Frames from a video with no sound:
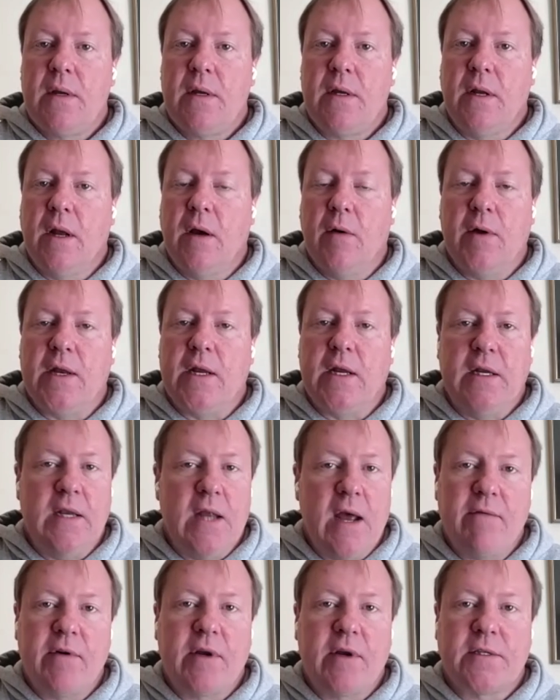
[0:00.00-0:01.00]
you know, and he
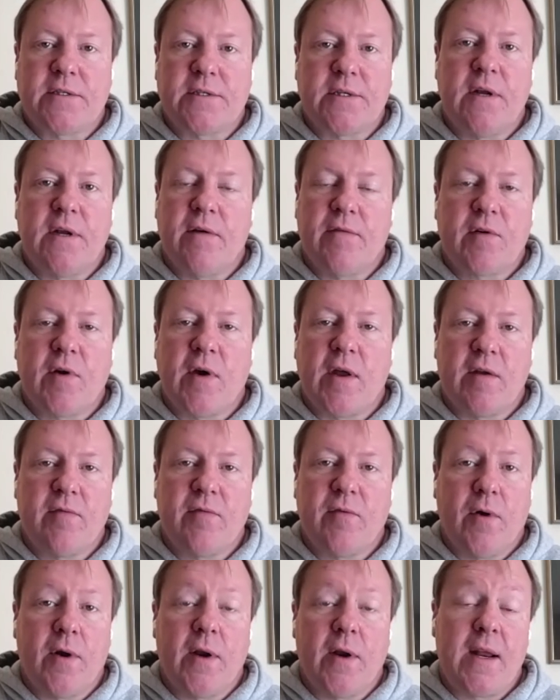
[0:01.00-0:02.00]
never gets enough credit
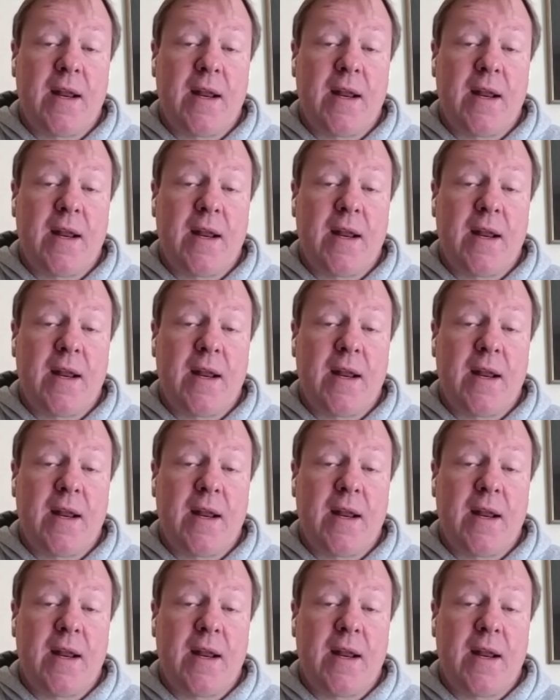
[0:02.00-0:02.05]
for it.